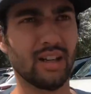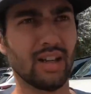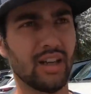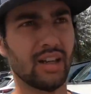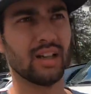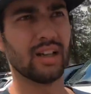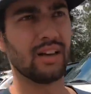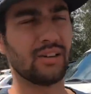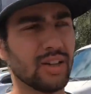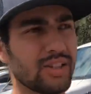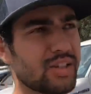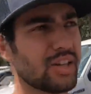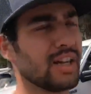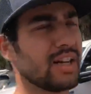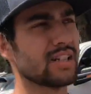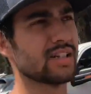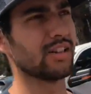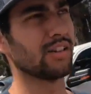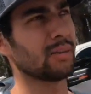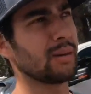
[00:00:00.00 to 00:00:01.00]
and I'll let you
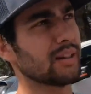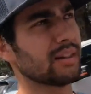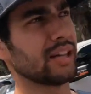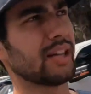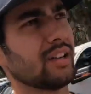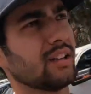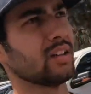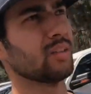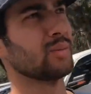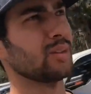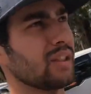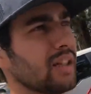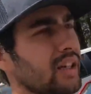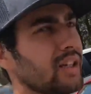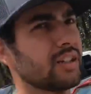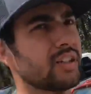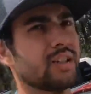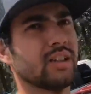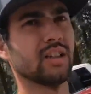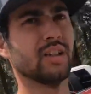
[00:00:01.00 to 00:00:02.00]
guys know about that a little bit
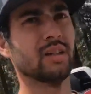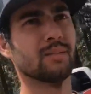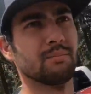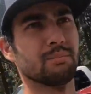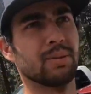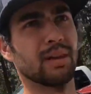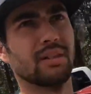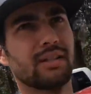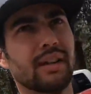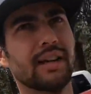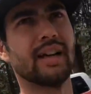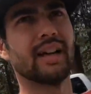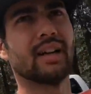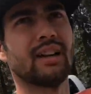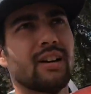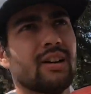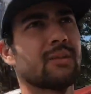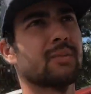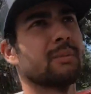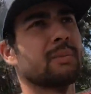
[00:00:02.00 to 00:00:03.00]
later. But right
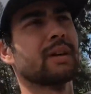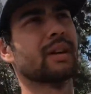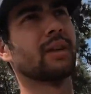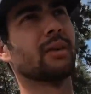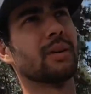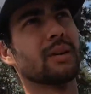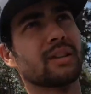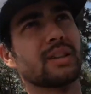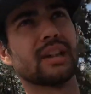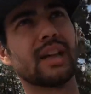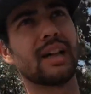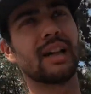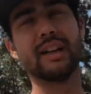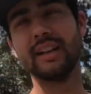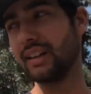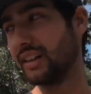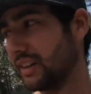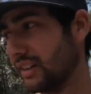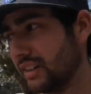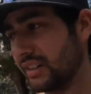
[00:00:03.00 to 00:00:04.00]
now I'm gonna go inside
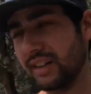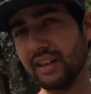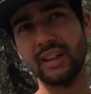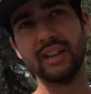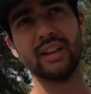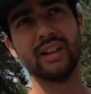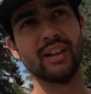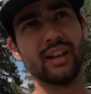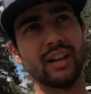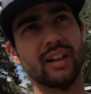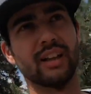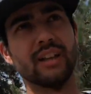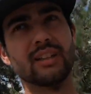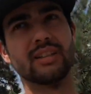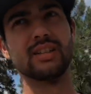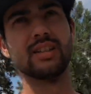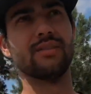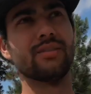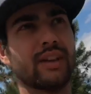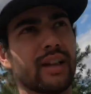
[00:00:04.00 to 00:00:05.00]
here and
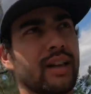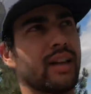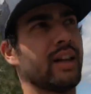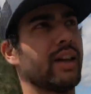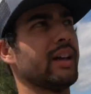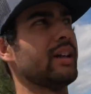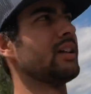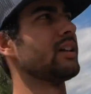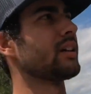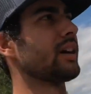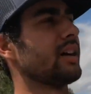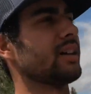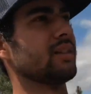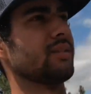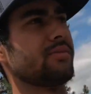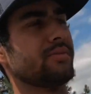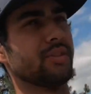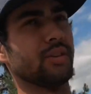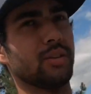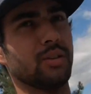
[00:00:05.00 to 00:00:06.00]
see if they got any kind
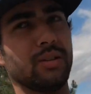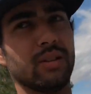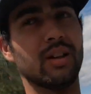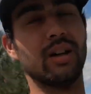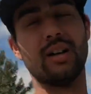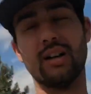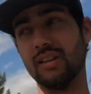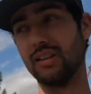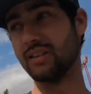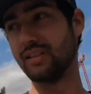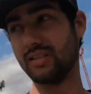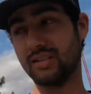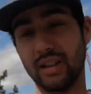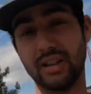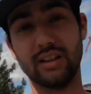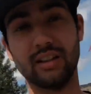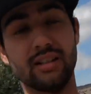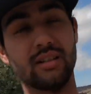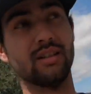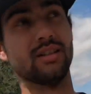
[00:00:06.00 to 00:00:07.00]
of food on
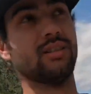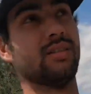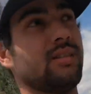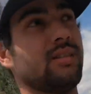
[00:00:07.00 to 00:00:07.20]
sale.